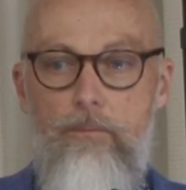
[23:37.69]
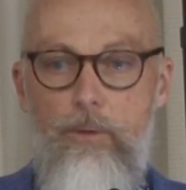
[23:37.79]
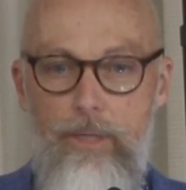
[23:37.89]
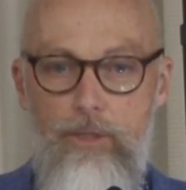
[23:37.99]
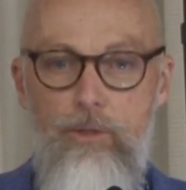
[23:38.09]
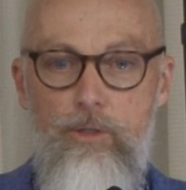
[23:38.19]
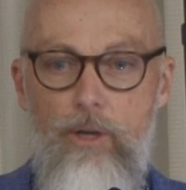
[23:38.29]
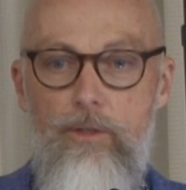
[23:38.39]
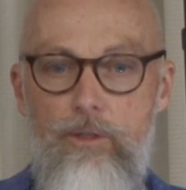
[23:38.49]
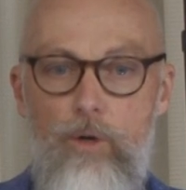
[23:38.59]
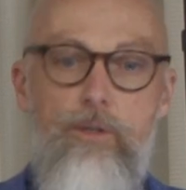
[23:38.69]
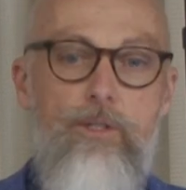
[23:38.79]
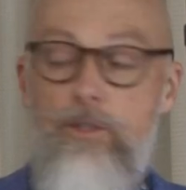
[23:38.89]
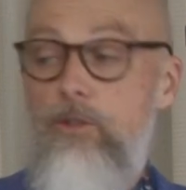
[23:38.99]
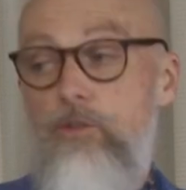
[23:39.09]
but we do know that God
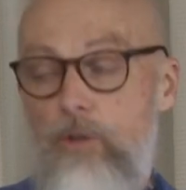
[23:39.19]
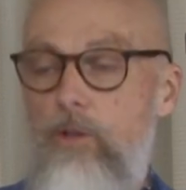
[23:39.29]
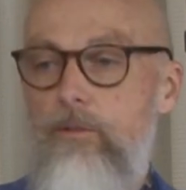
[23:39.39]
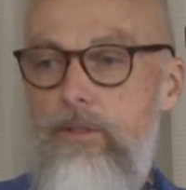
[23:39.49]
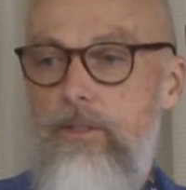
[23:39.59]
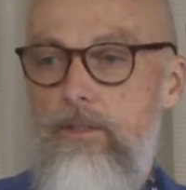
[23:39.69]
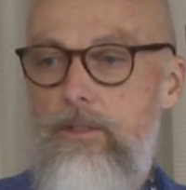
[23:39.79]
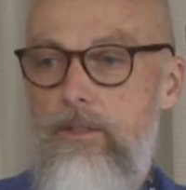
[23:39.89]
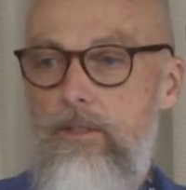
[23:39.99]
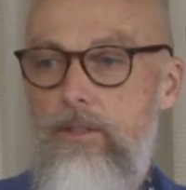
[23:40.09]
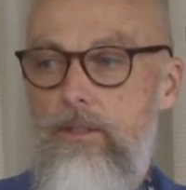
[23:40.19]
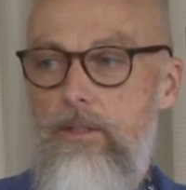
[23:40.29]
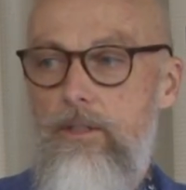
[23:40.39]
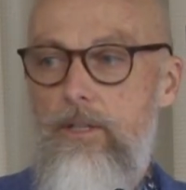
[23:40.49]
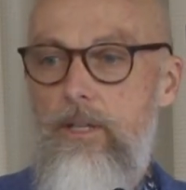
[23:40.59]
is in control of it.
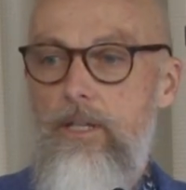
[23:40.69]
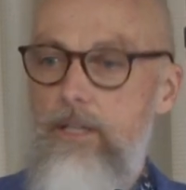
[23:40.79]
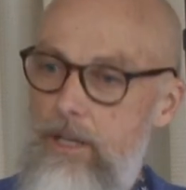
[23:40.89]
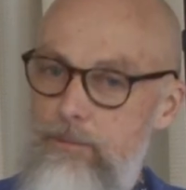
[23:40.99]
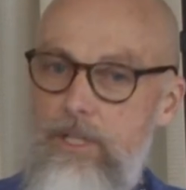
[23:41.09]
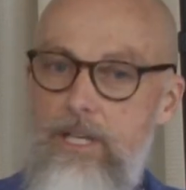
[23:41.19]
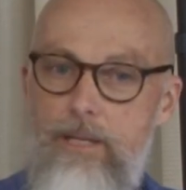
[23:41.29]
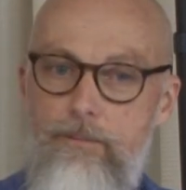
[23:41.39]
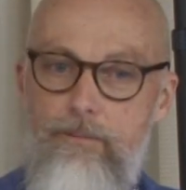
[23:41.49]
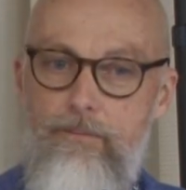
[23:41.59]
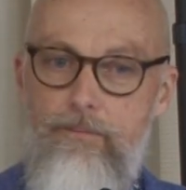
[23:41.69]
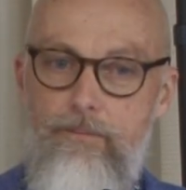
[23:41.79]
Come to him.